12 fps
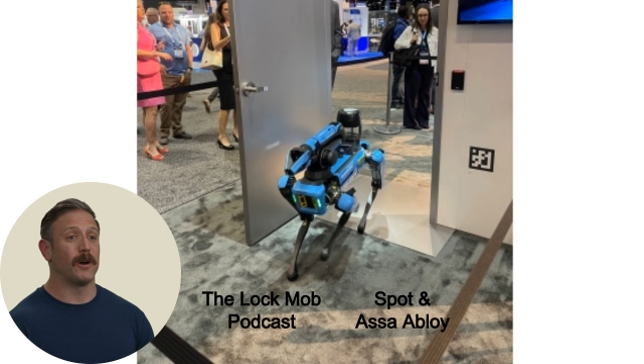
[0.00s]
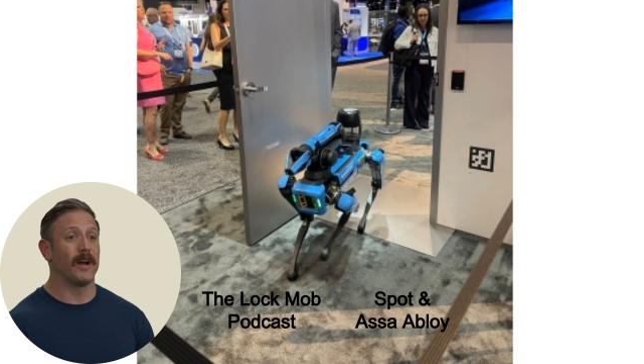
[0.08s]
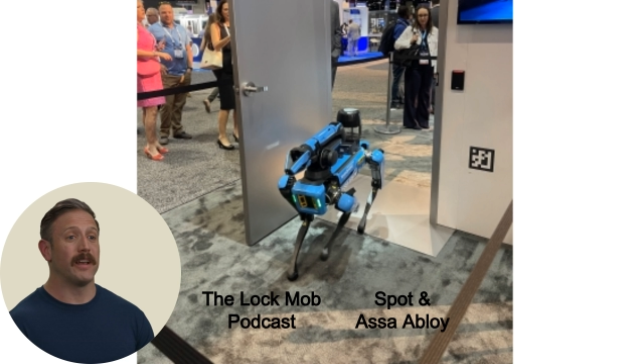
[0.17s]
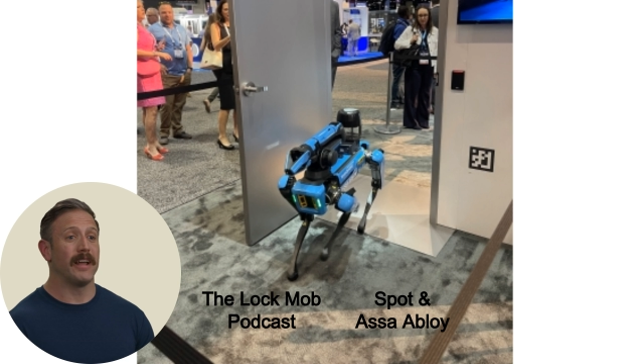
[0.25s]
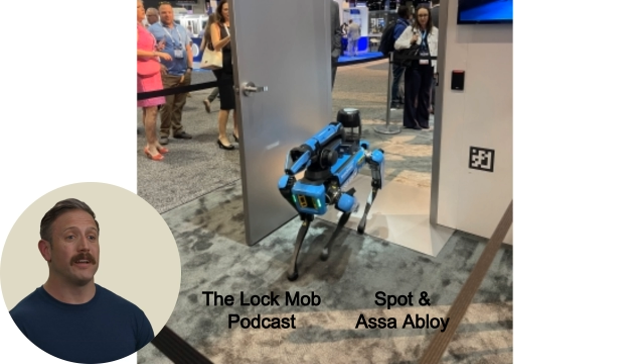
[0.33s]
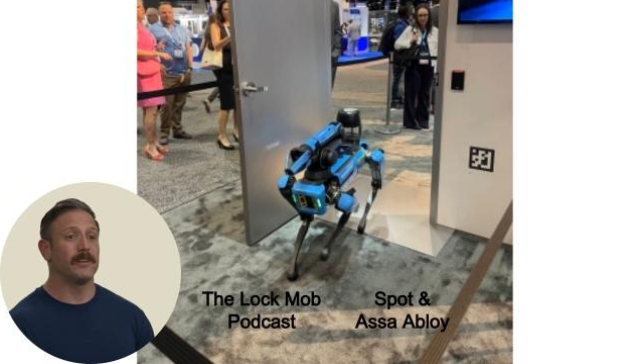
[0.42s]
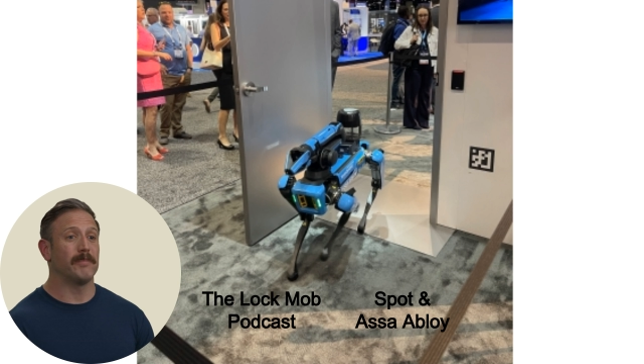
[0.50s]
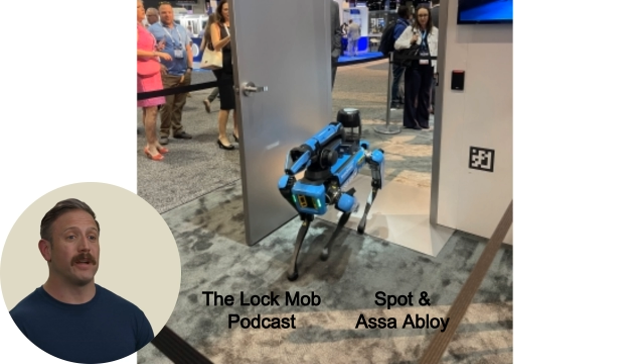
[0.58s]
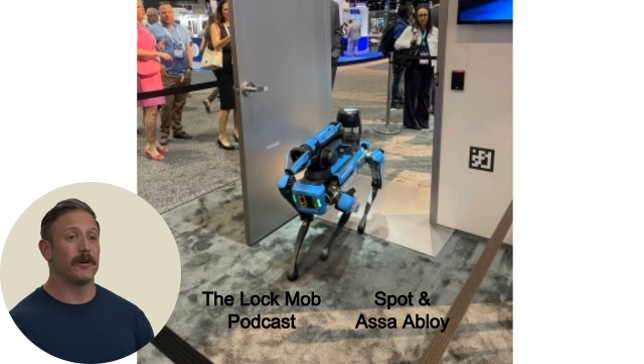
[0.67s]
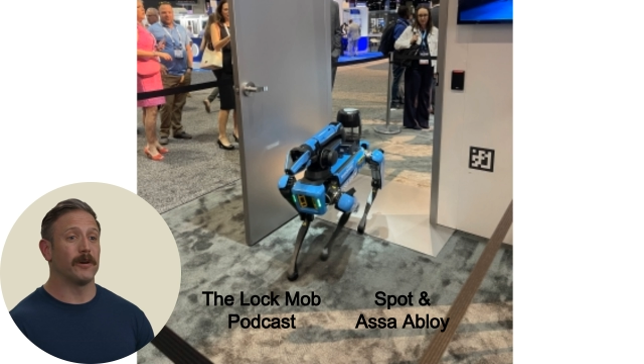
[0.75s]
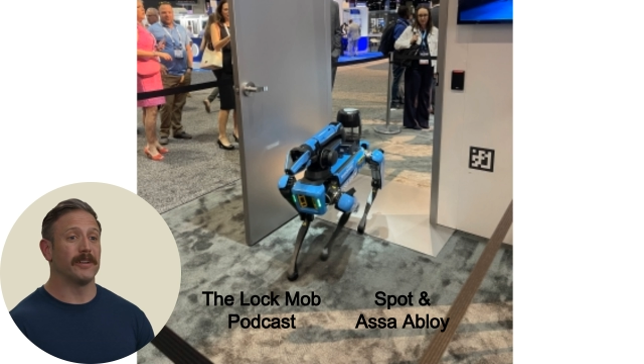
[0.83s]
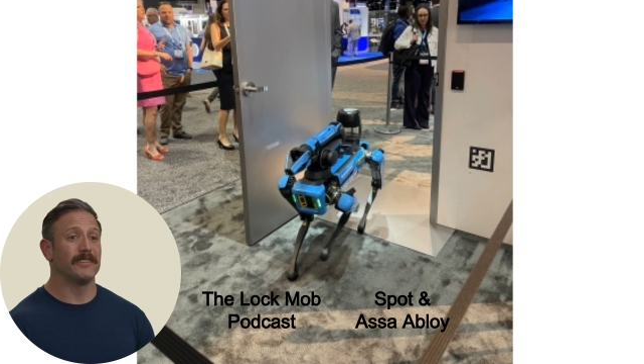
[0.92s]
on edge
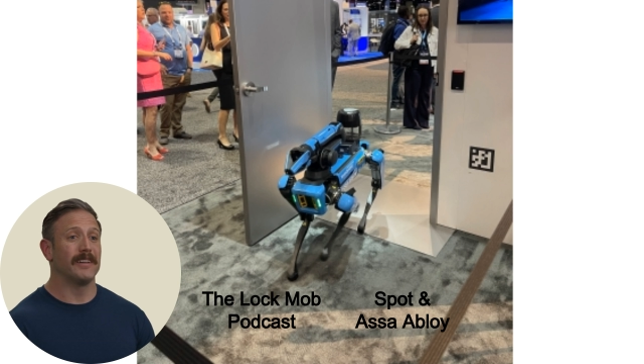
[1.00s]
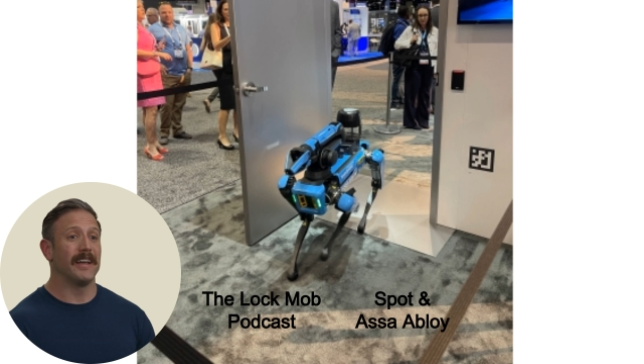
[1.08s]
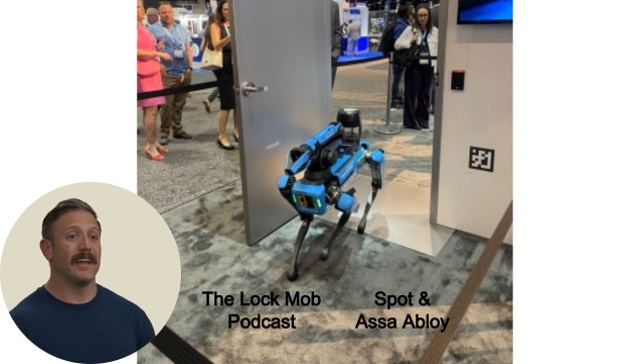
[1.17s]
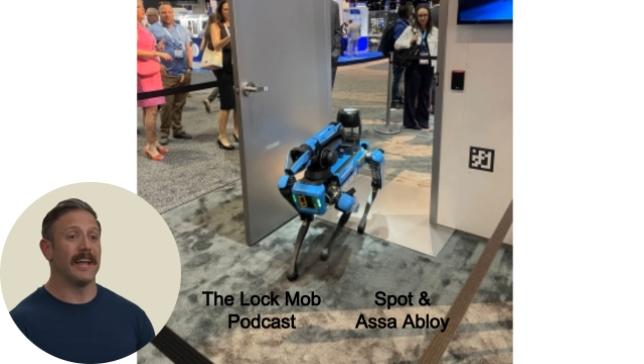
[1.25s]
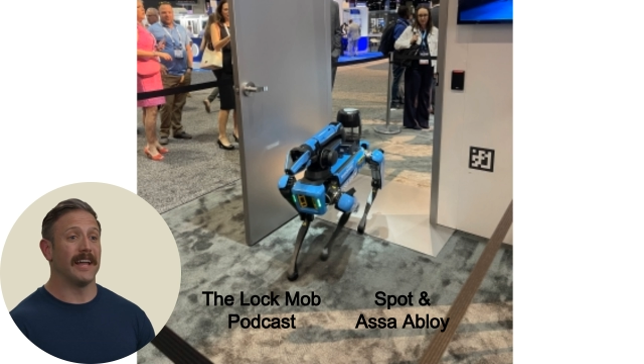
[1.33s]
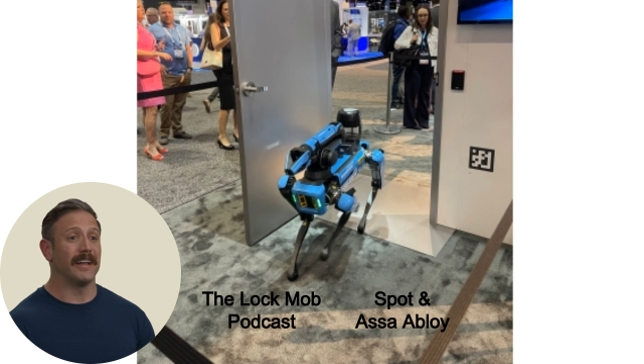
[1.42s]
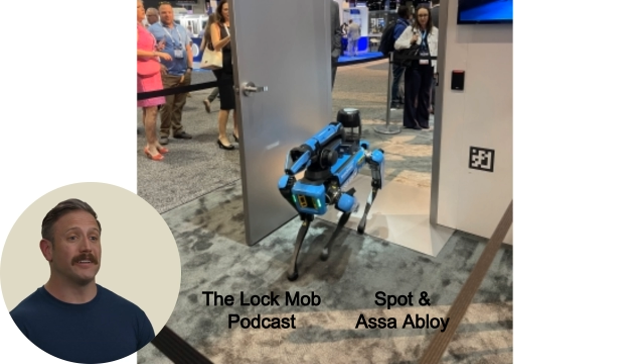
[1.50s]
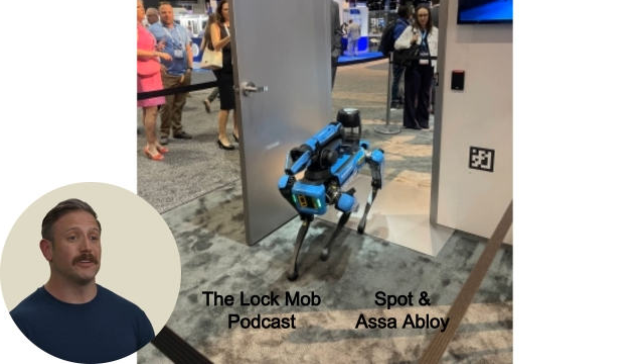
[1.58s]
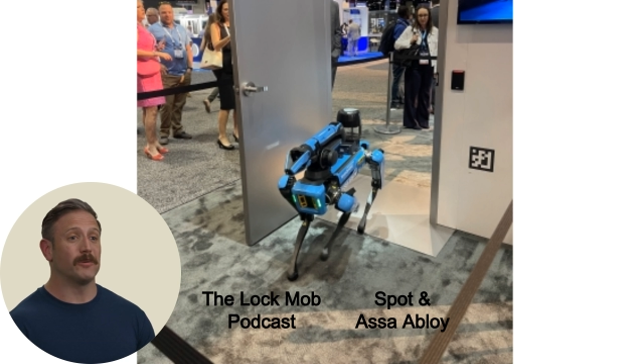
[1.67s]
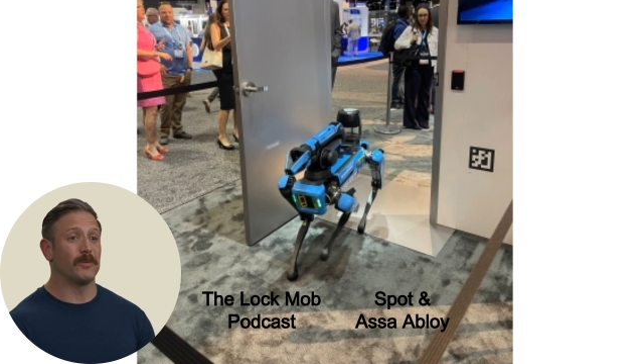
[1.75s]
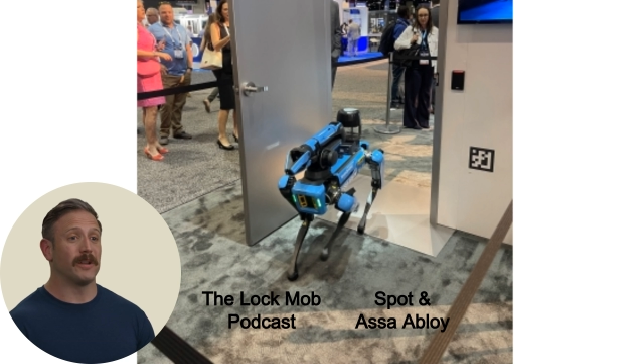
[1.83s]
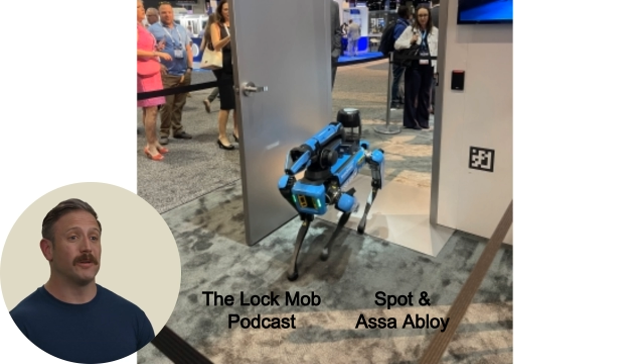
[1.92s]
about all this. Is there
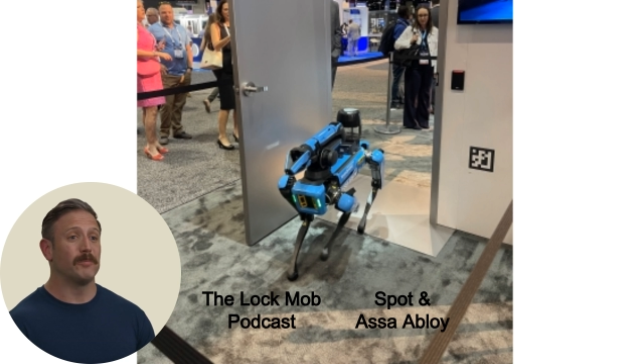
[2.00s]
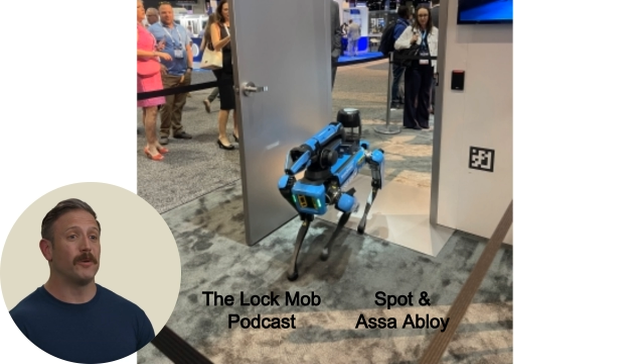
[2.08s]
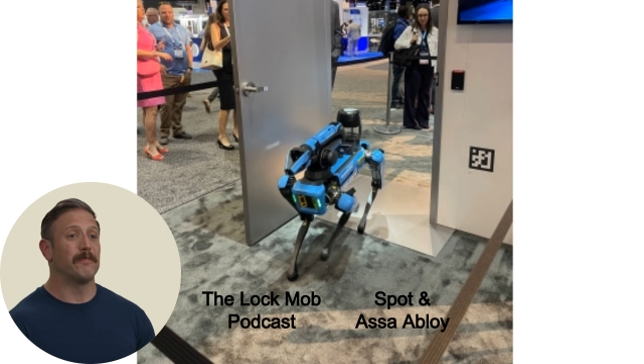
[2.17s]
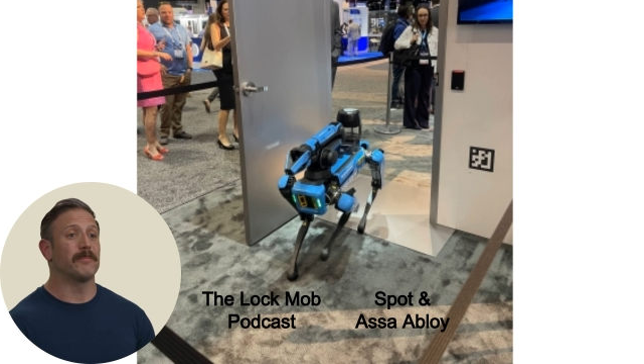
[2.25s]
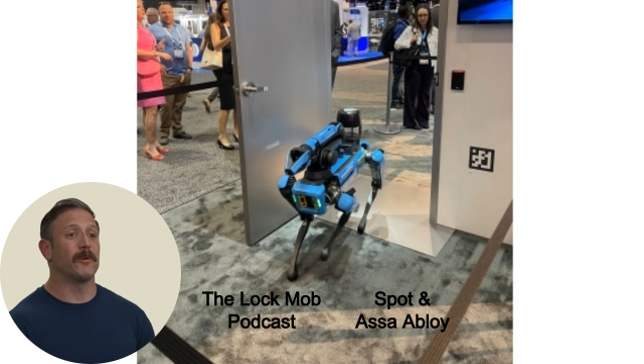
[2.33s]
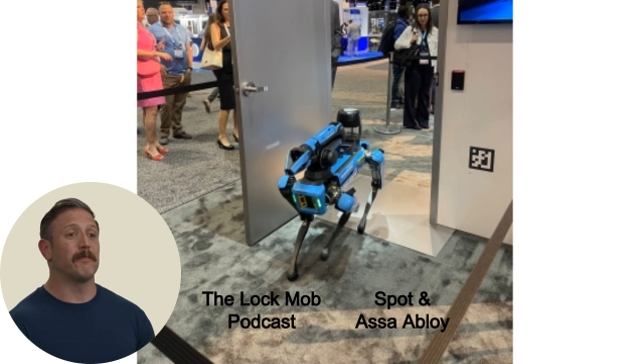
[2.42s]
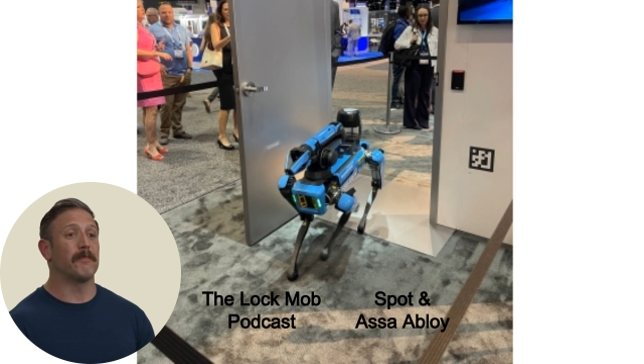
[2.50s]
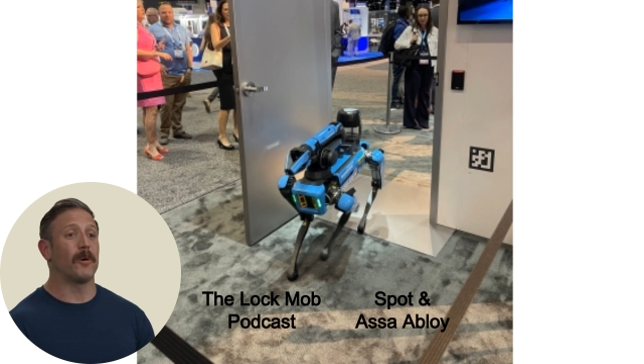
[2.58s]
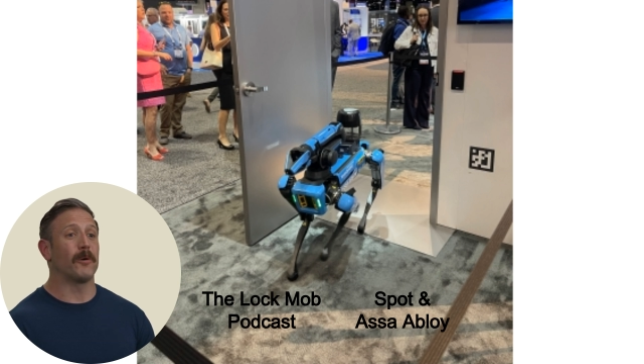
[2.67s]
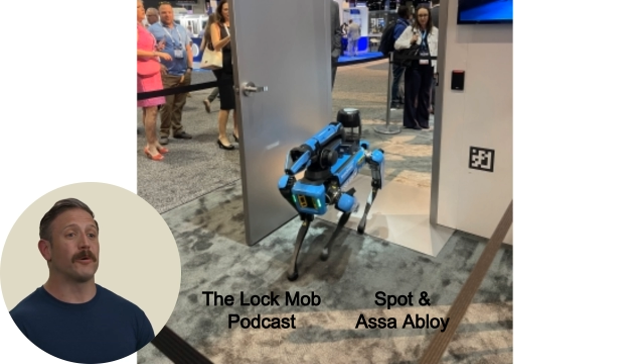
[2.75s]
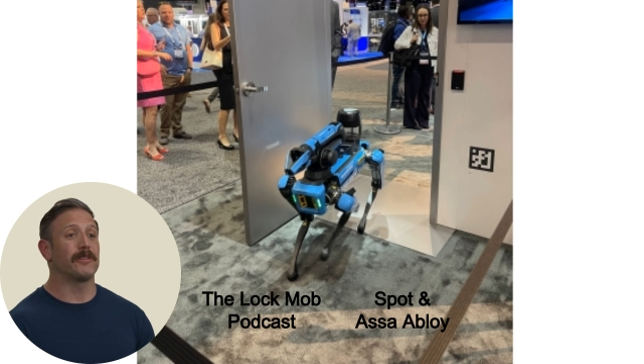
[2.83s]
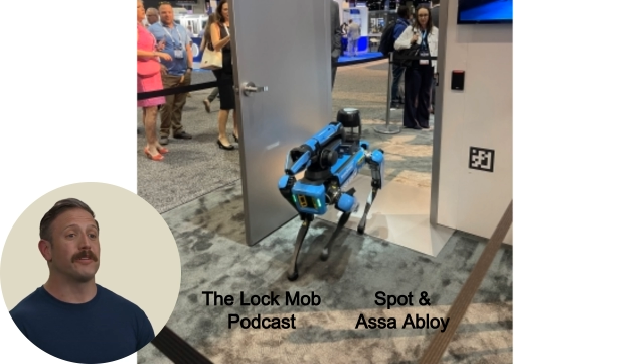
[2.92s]
really room for
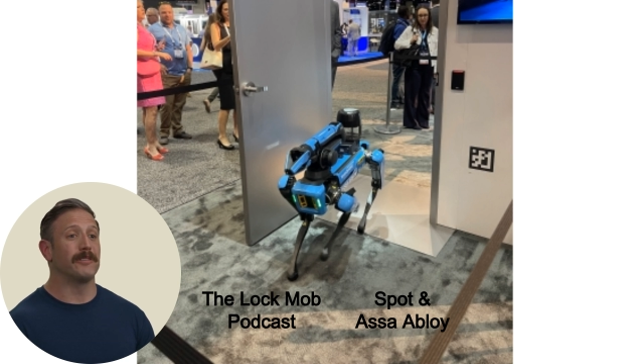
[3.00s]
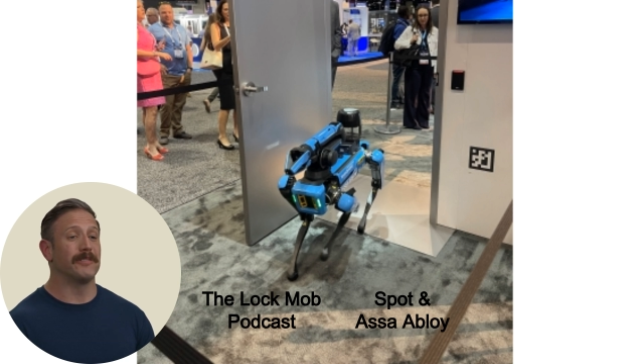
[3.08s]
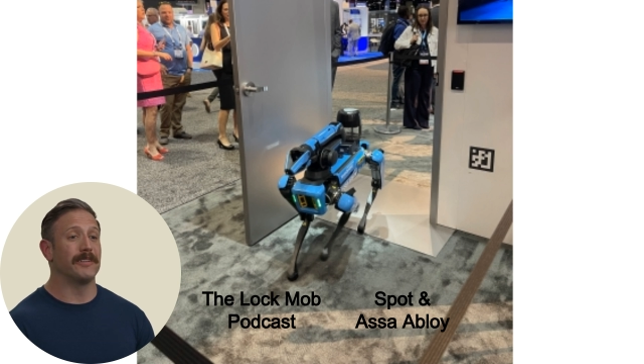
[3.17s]
both